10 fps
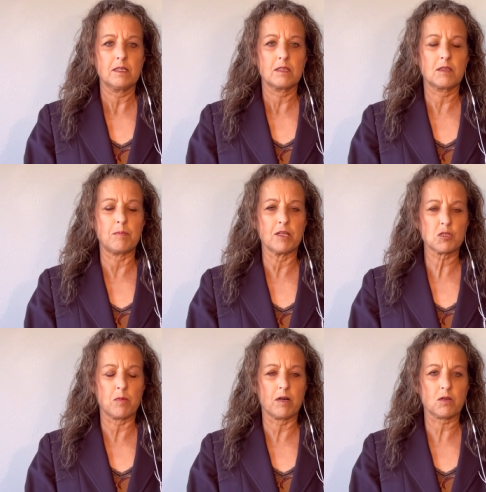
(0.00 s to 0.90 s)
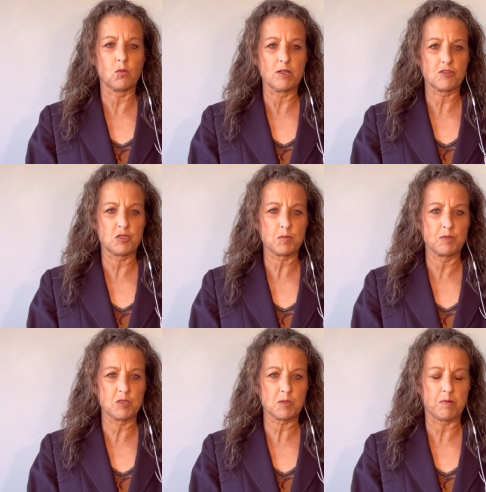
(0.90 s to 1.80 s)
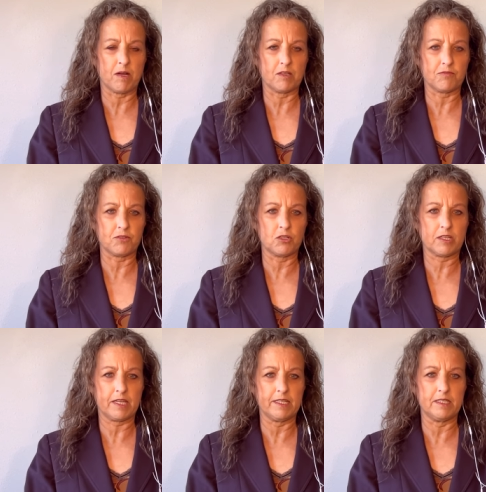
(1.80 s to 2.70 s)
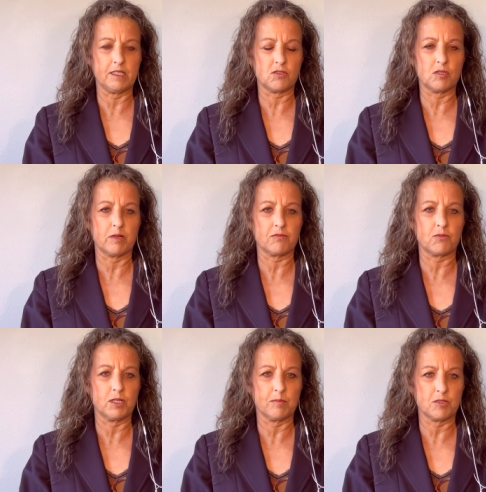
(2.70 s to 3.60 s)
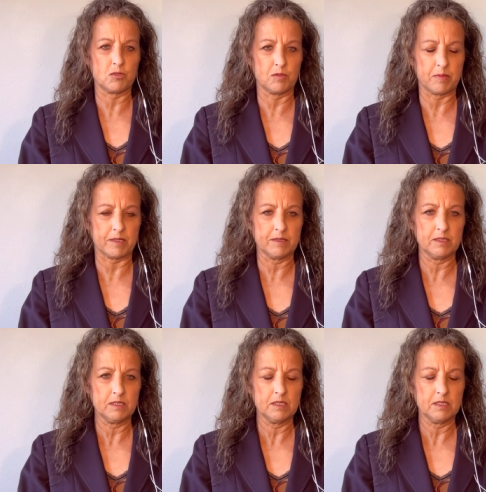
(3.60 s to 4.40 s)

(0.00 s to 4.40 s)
benchmark Western Spruce, Pine Fir, KD 2x4 number 2 and better.